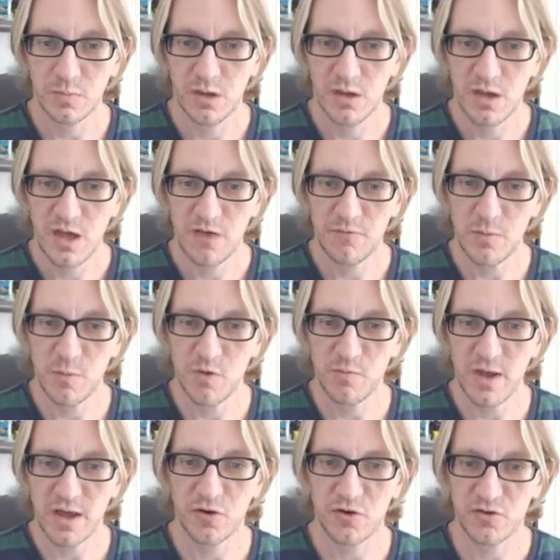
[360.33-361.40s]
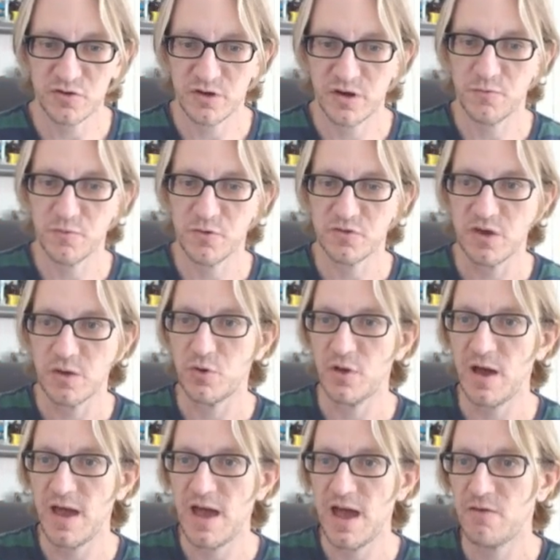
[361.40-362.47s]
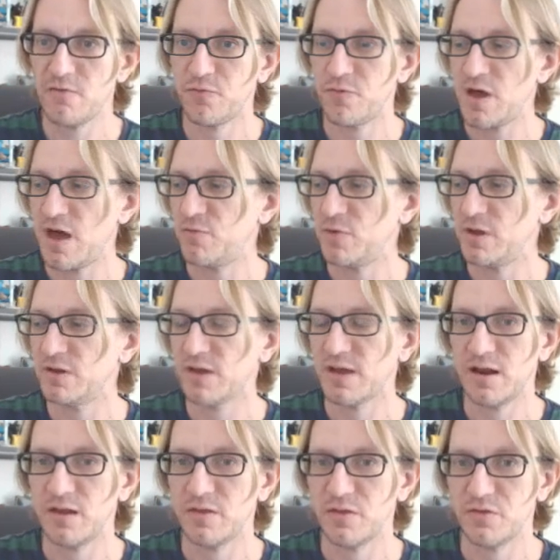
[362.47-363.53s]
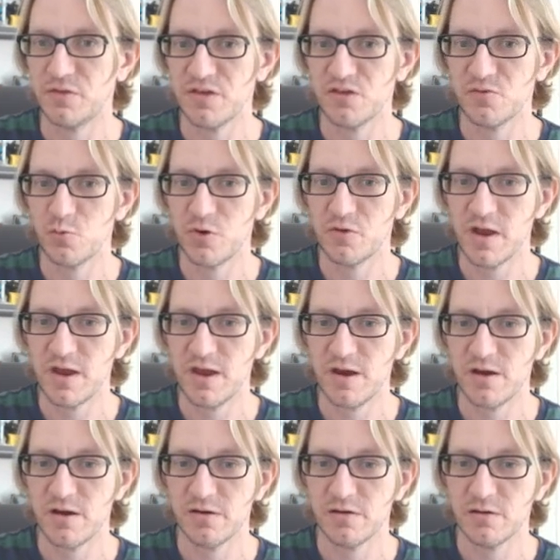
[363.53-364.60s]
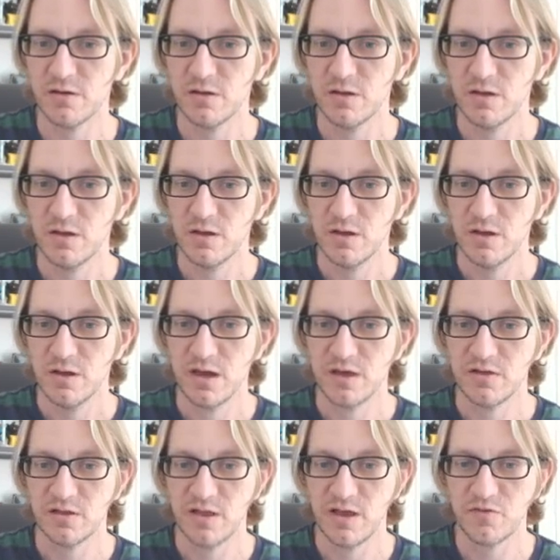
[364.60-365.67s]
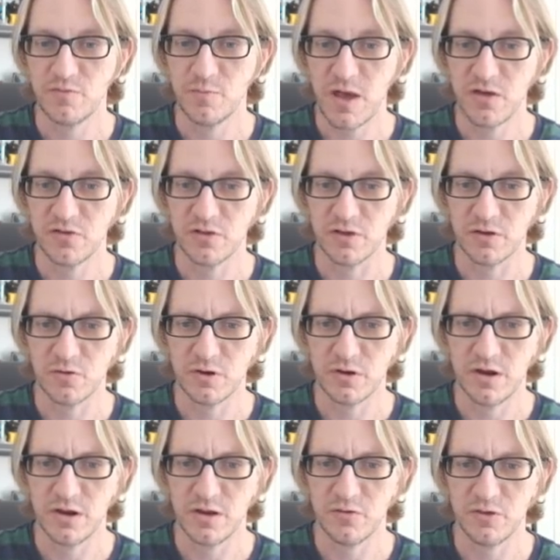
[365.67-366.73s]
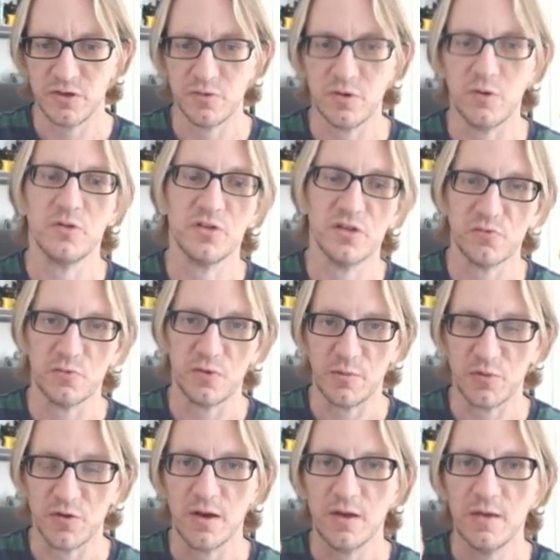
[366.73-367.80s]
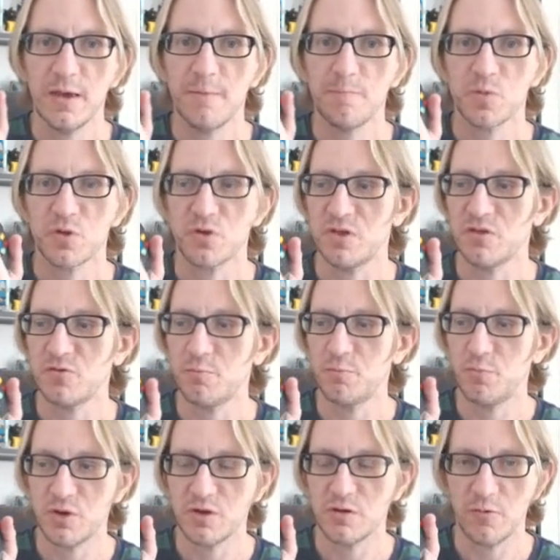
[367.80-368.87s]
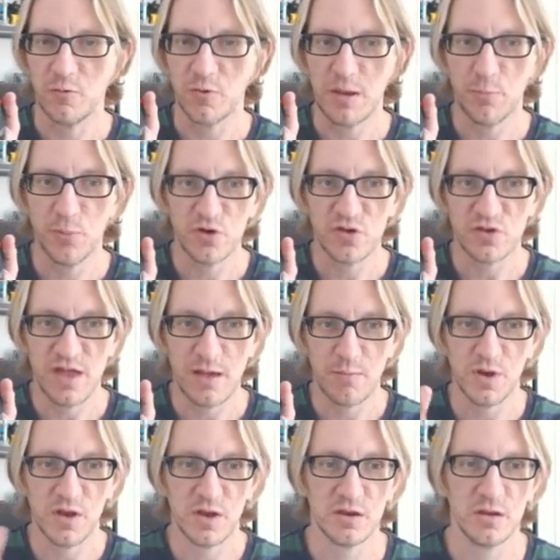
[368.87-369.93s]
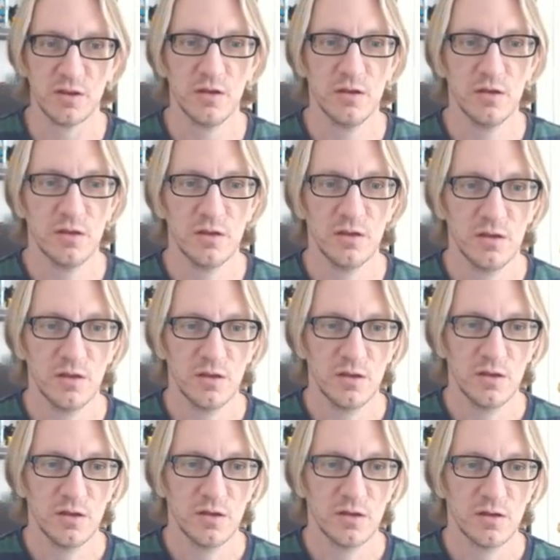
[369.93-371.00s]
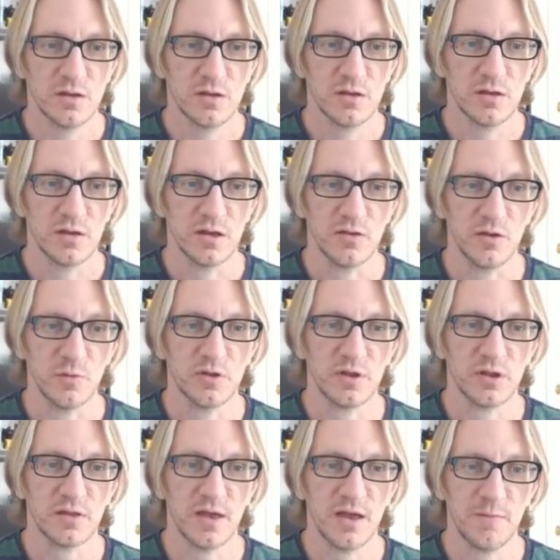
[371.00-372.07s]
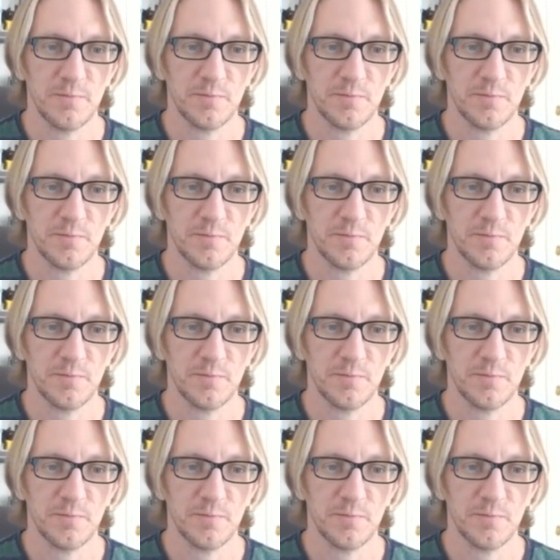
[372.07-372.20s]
If I move my cursor here, for example, I've indicated that this one right here is a left mouse click. Or did I do this? Oh, it's this one. I'm sorry. So this one, but when I push that button, I double click that.